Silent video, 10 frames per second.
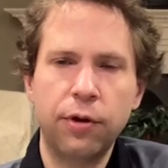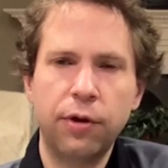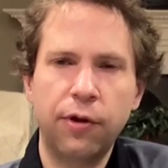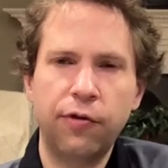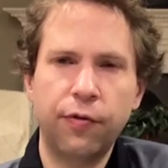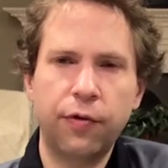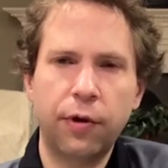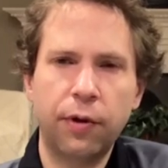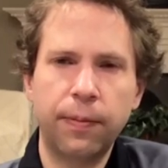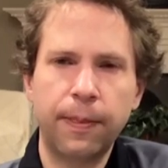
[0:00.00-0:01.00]
is if
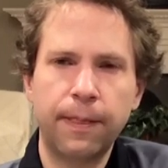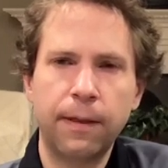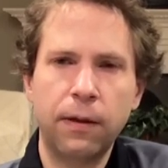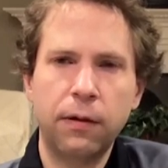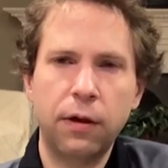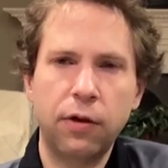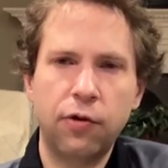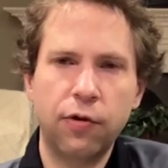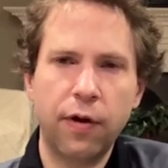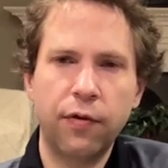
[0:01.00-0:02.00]
um, yeah, you
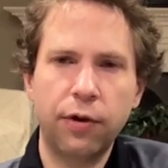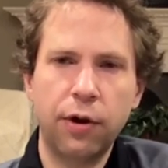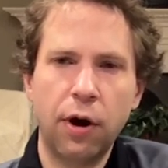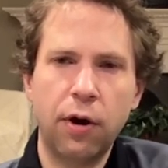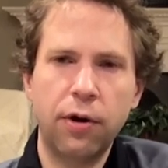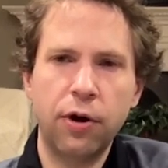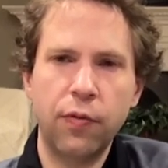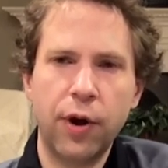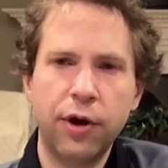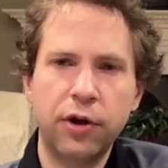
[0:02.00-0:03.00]
try really hard and you
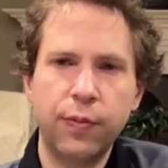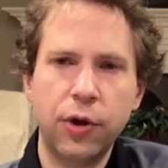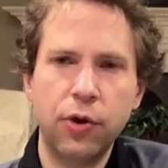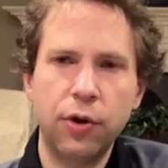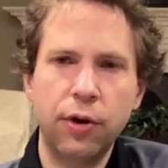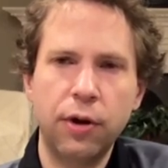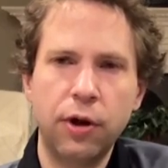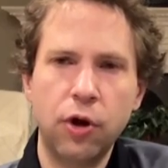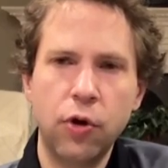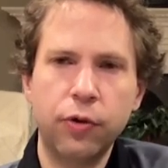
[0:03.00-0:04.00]
want it to be good and
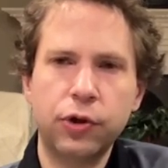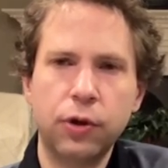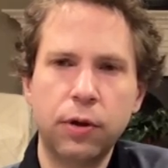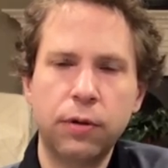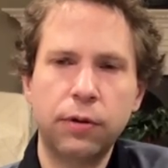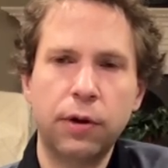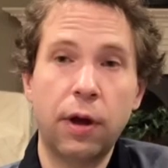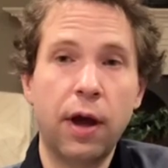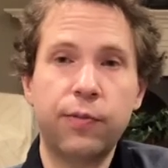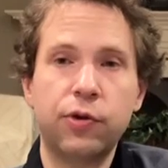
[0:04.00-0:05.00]
you know it's good. And
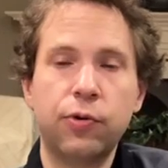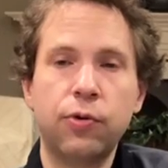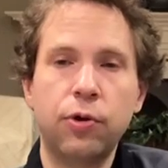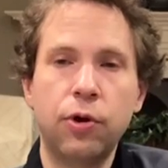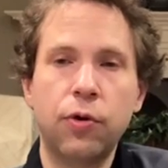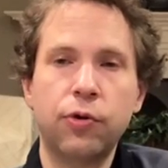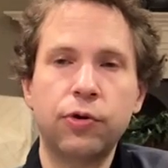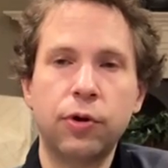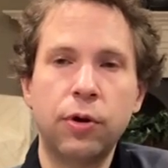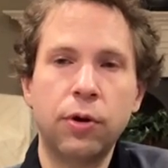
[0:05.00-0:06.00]
I absolutely know it's
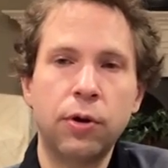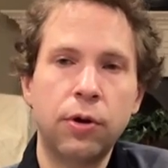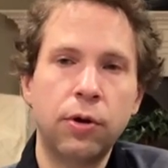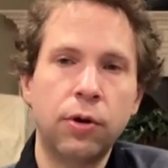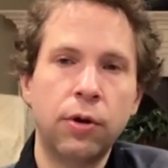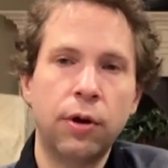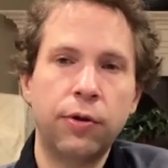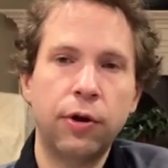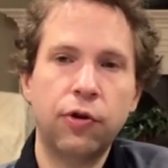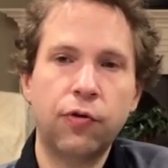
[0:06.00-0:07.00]
good. I
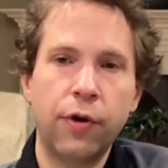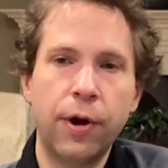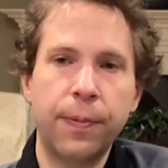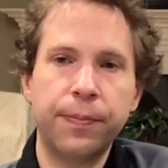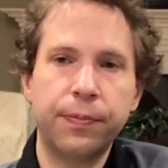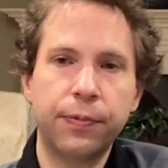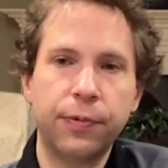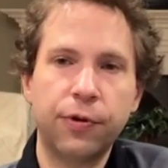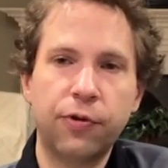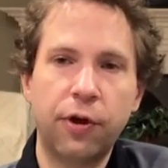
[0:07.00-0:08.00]
think it's great.
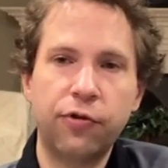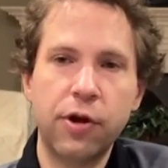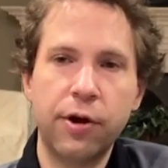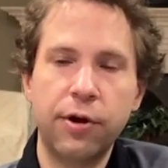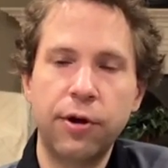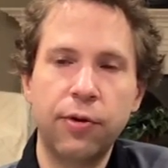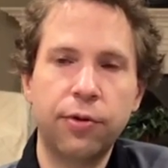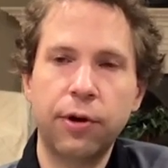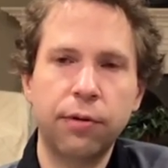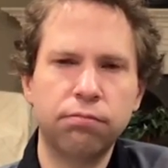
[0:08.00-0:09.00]
So that's not an ego
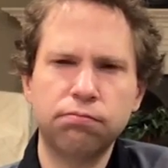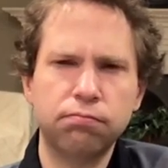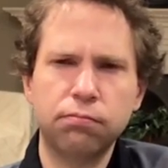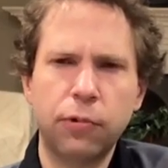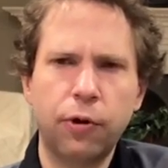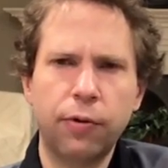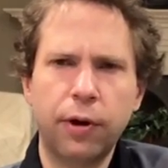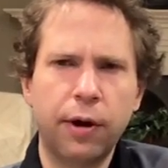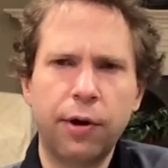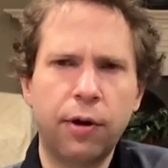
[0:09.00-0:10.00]
thing. No,
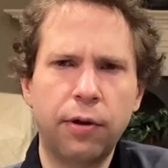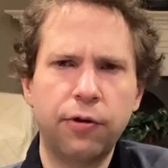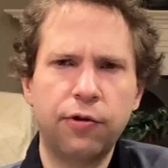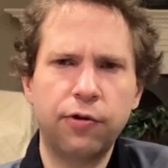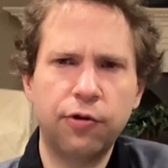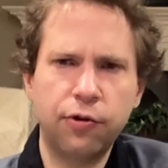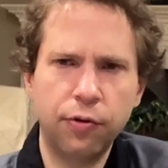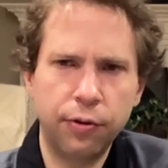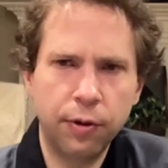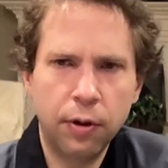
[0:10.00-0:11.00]
not at all. It's just the
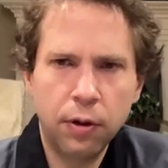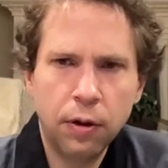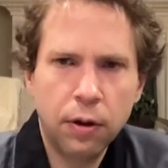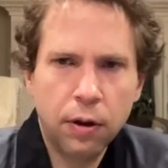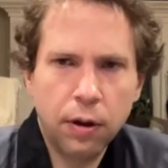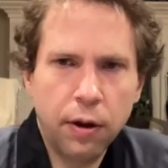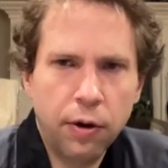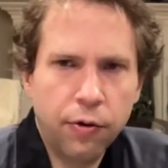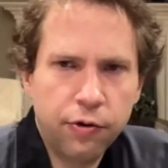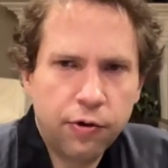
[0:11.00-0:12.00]
truth. I
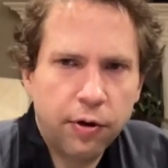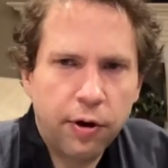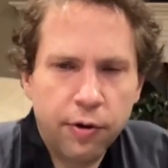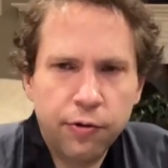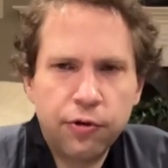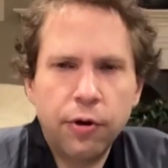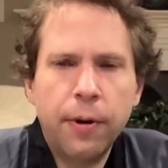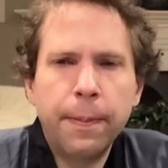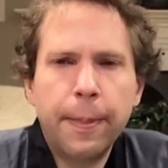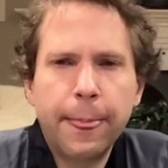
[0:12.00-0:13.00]
know it's uh, I know it's good.
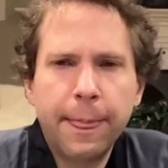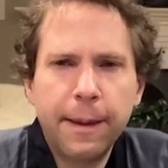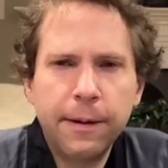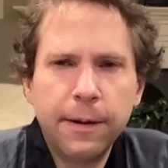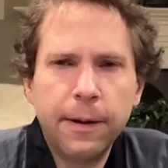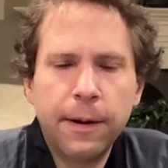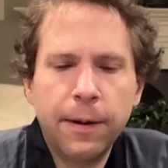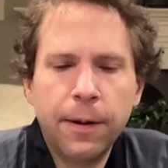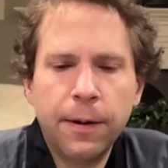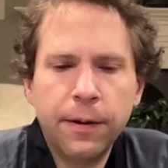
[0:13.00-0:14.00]
And
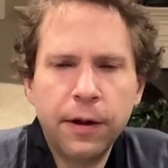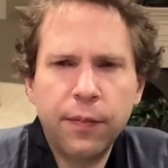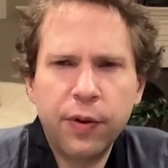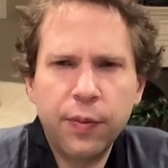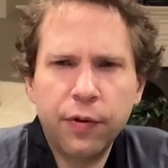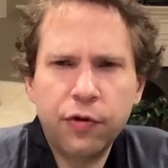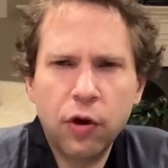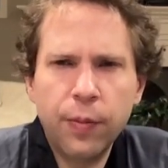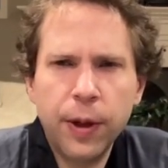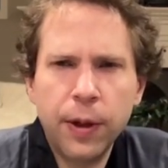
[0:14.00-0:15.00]
uh, yeah, and people have
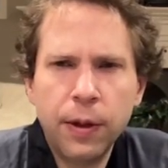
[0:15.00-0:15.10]
told me